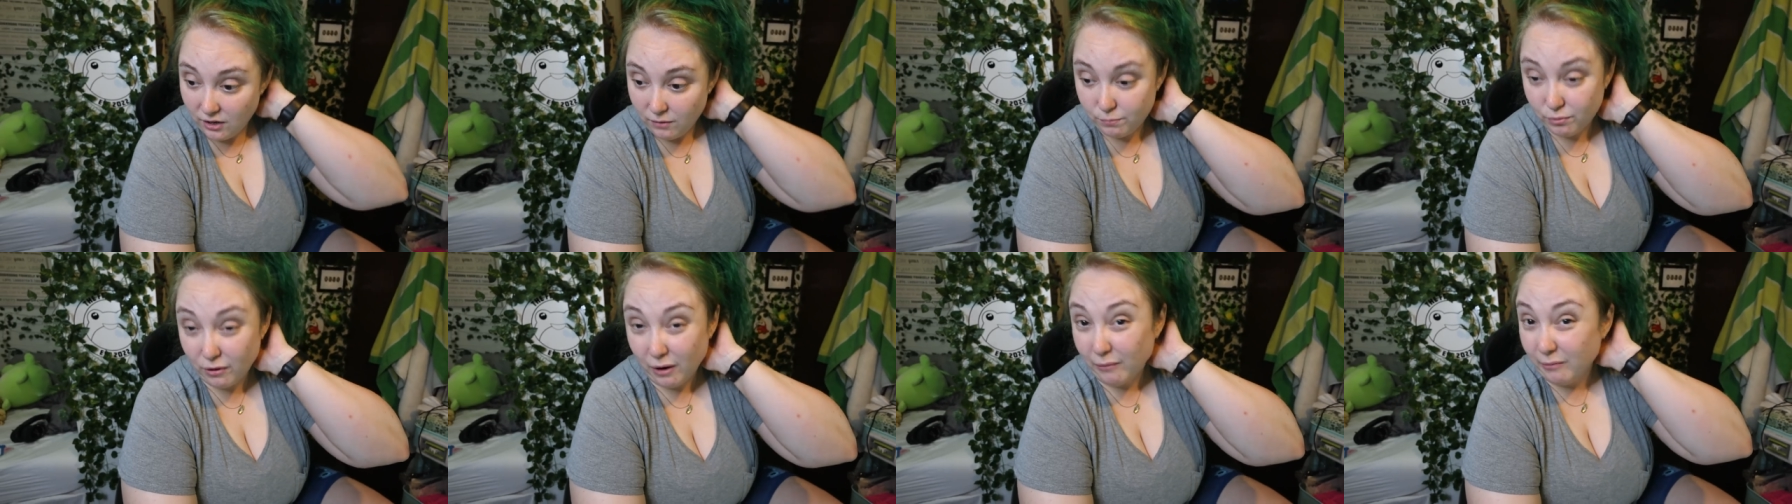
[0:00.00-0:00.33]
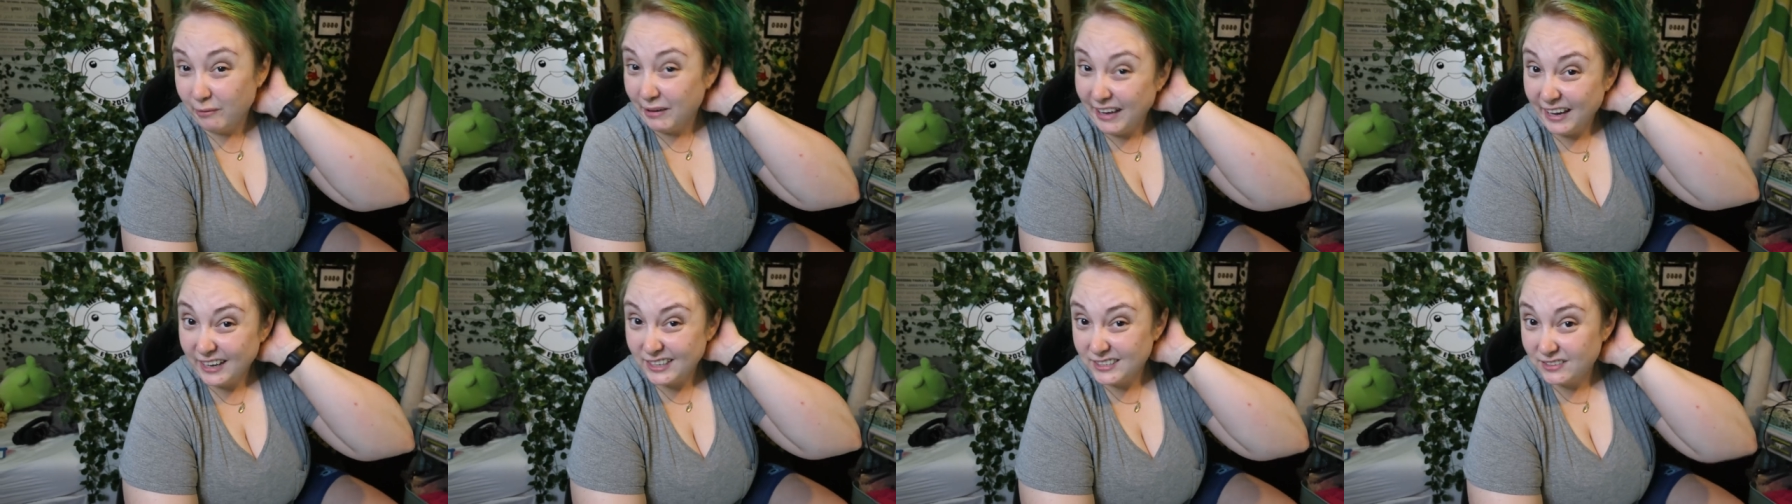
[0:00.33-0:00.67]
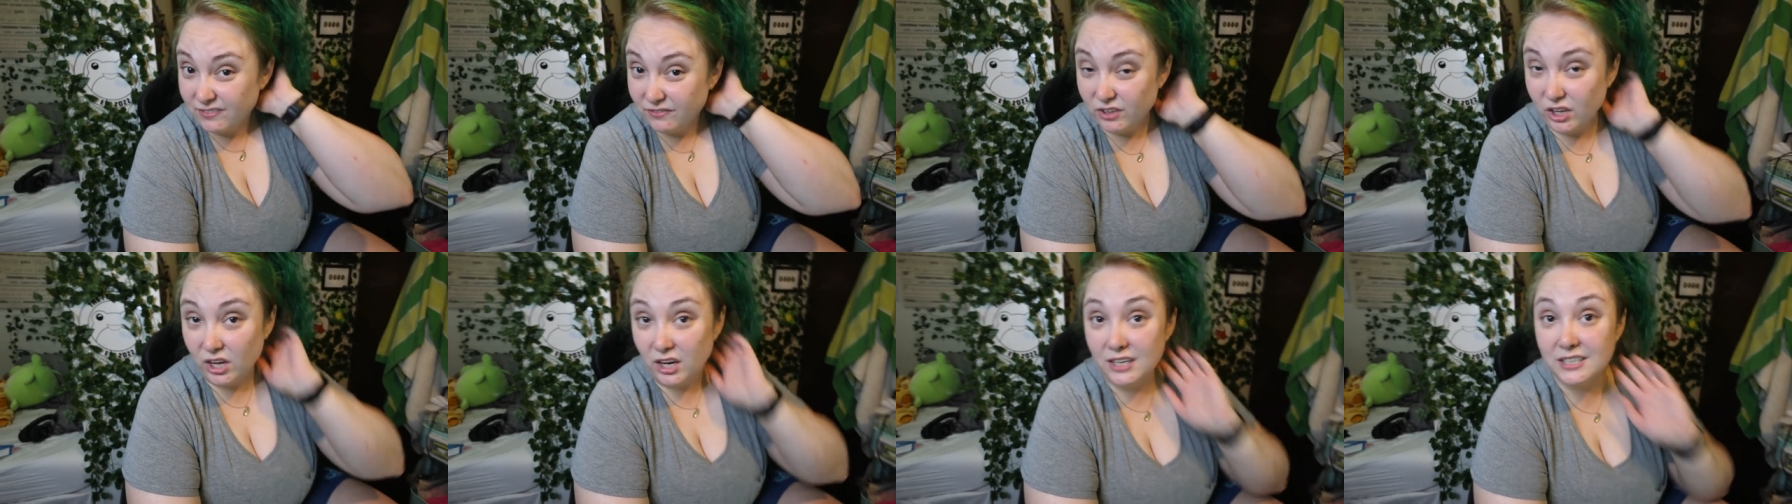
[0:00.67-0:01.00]
probably edit
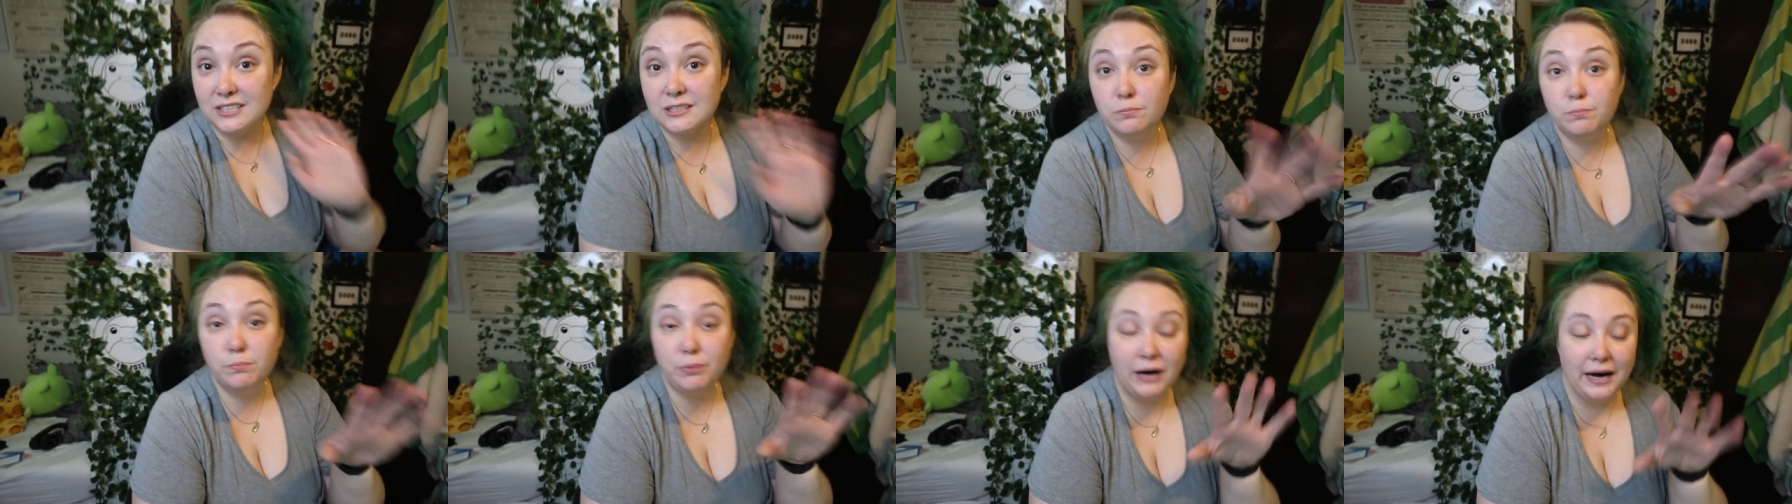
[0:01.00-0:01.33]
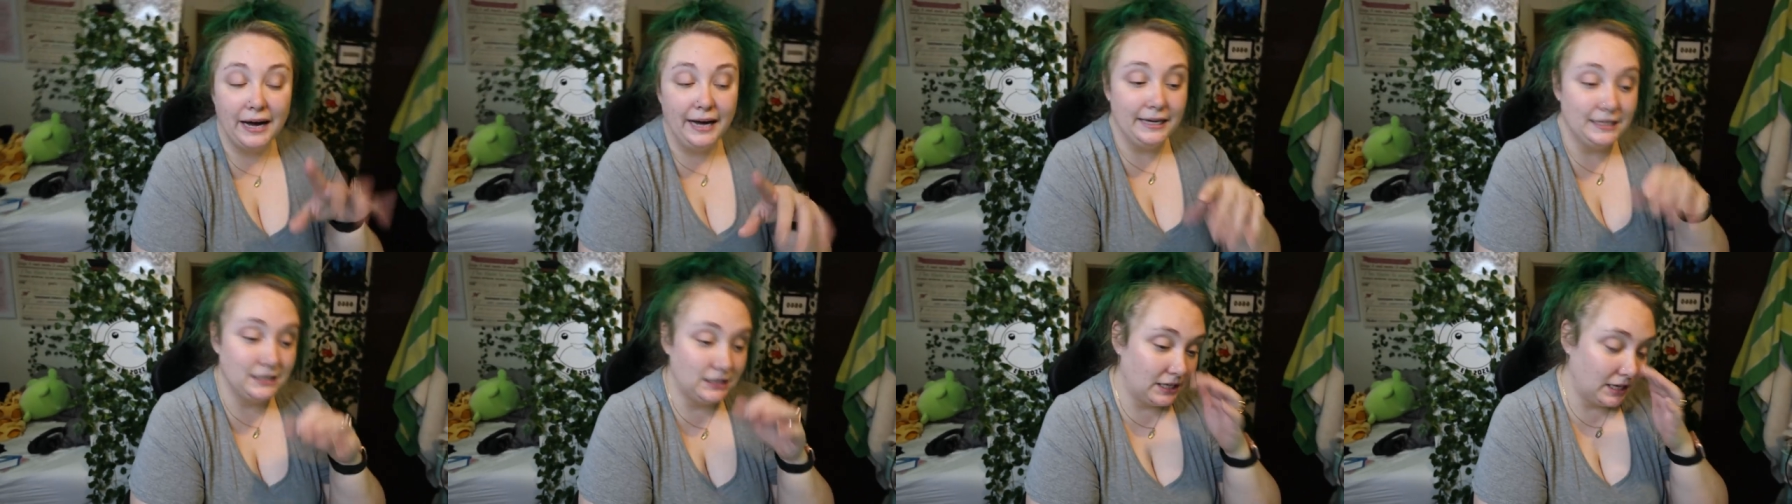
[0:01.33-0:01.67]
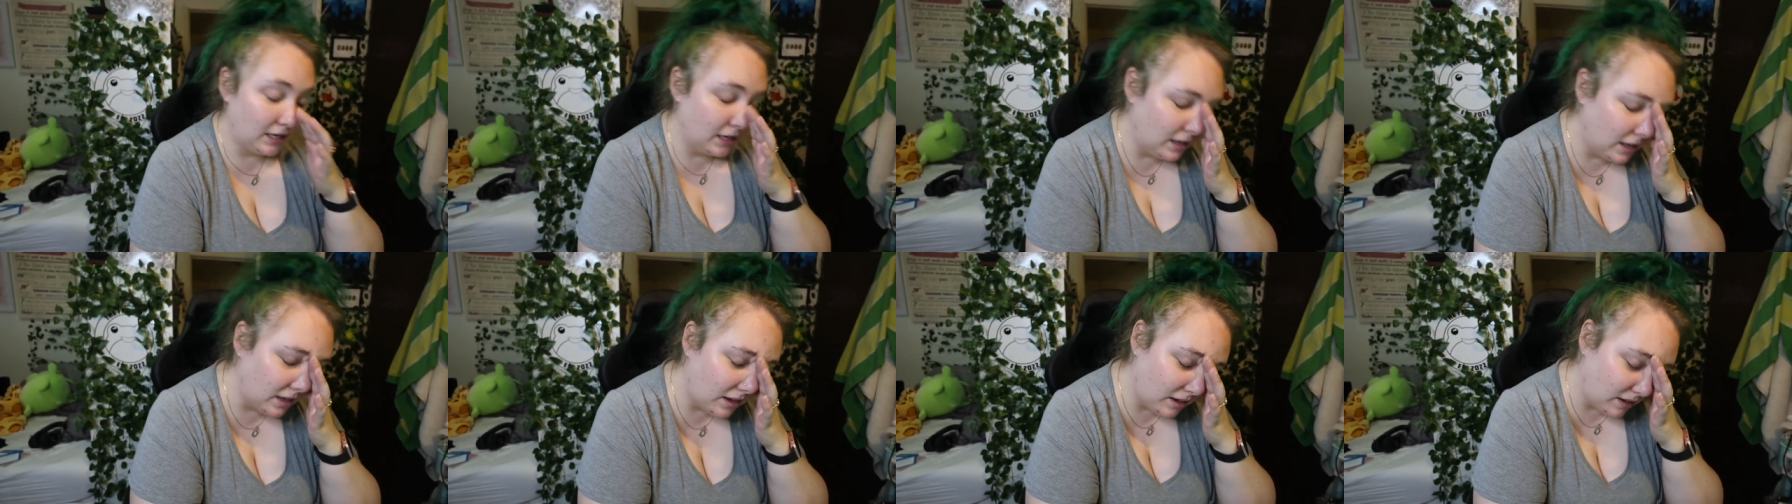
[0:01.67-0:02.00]
some vlogs, but
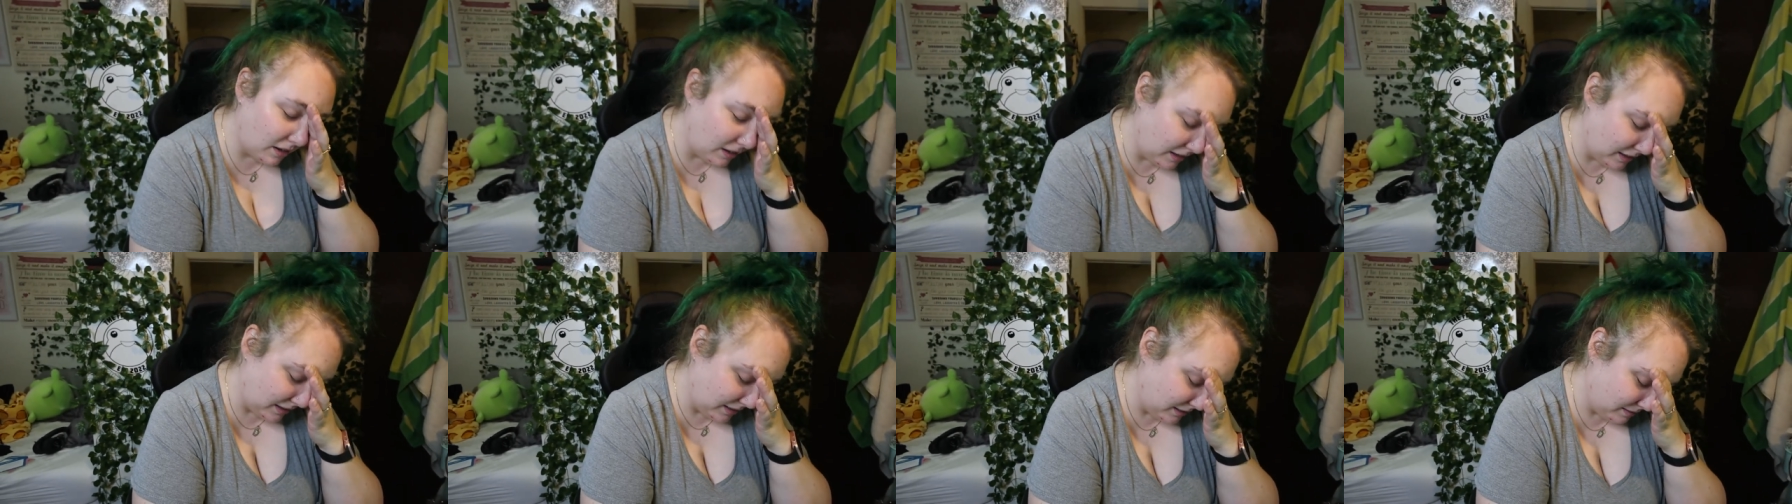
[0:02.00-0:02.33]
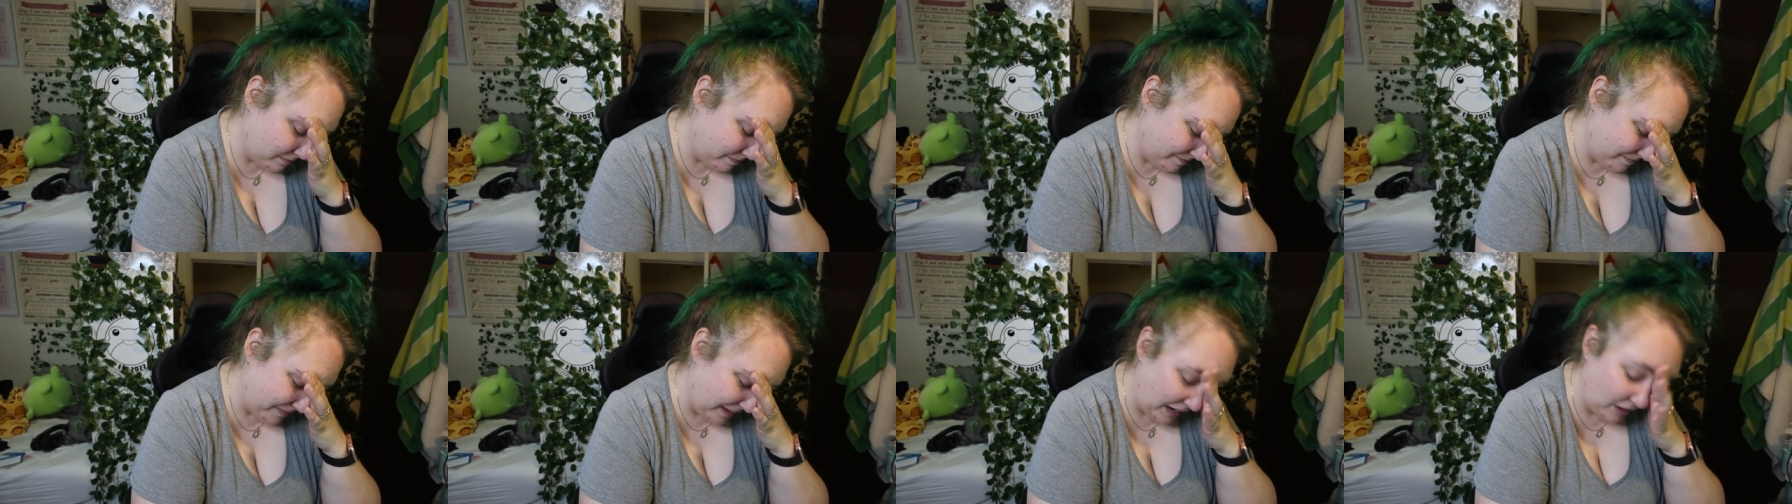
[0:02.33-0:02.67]
um,